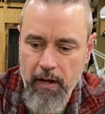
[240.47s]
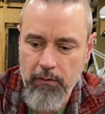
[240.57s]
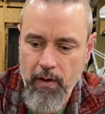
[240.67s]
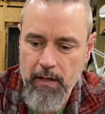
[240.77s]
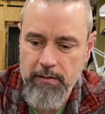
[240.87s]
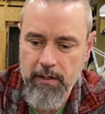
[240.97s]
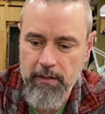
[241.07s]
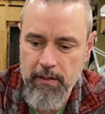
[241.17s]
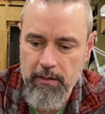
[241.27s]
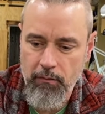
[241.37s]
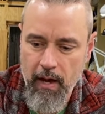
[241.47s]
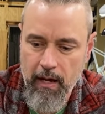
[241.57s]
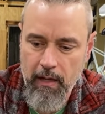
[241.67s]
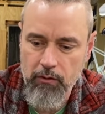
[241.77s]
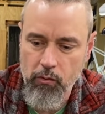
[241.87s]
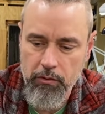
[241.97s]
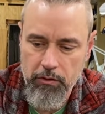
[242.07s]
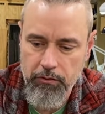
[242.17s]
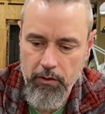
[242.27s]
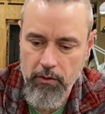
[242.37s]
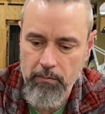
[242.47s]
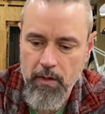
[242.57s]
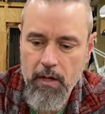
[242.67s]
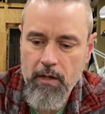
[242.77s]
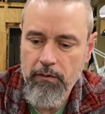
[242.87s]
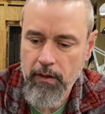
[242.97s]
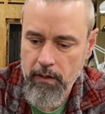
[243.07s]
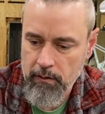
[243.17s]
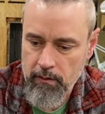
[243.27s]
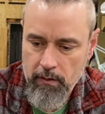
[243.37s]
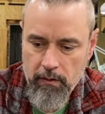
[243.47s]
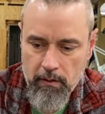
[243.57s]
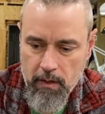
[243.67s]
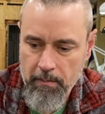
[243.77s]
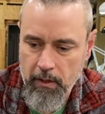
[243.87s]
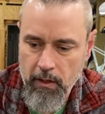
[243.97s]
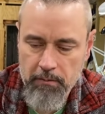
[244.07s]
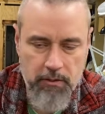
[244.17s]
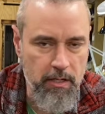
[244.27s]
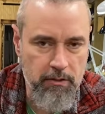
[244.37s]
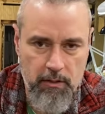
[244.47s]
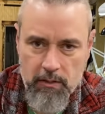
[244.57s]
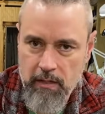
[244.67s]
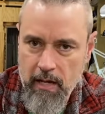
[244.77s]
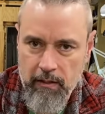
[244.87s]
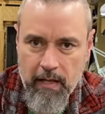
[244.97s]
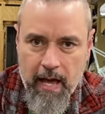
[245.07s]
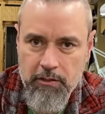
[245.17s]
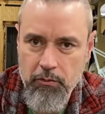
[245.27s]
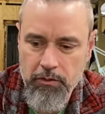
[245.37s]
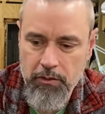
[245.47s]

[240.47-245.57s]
the right technique, the right angle with your thumb, then it becomes easy, and it's like a light switch